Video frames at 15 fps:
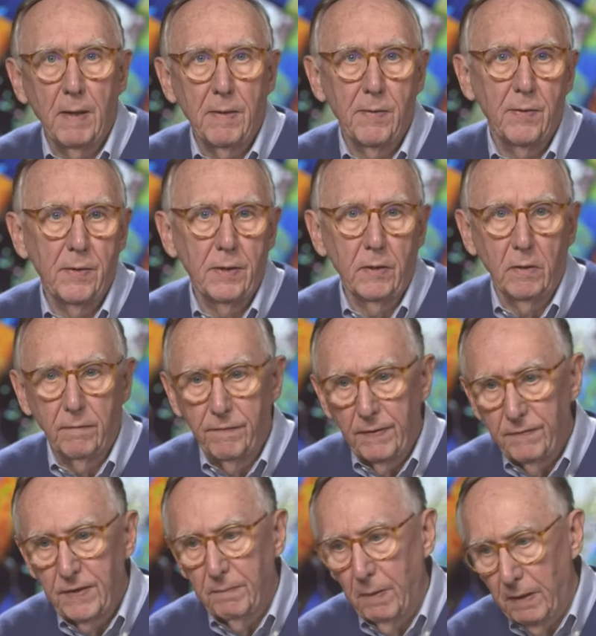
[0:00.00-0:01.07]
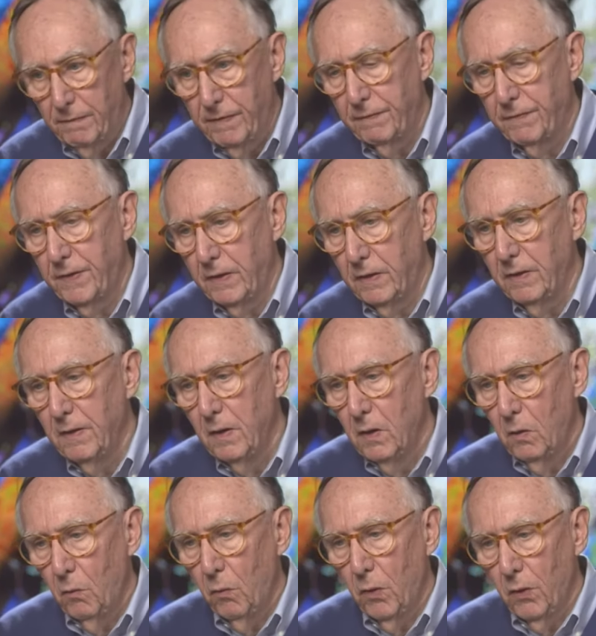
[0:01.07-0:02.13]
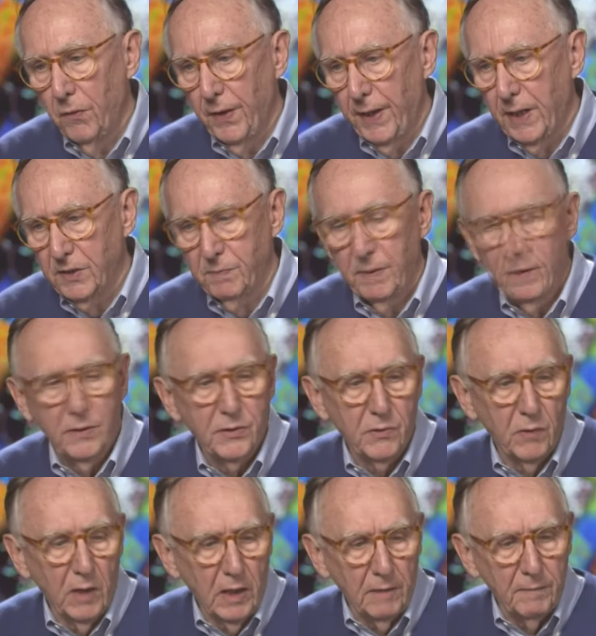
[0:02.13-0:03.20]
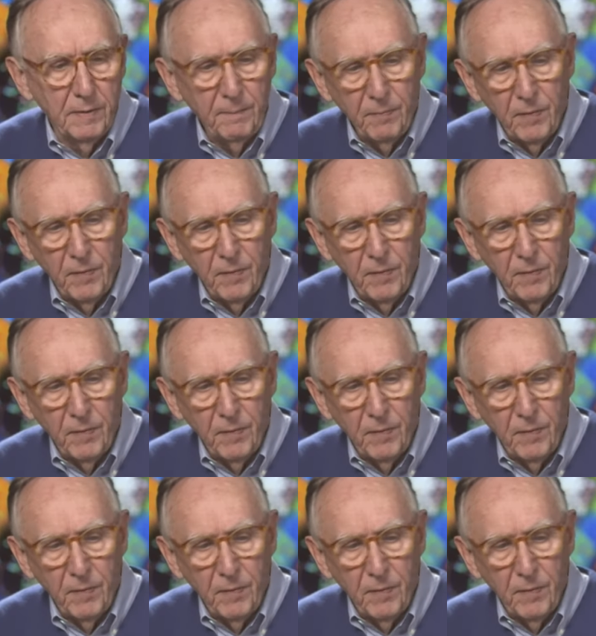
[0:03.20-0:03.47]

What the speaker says: 30 or 50 by 50 world that has been described,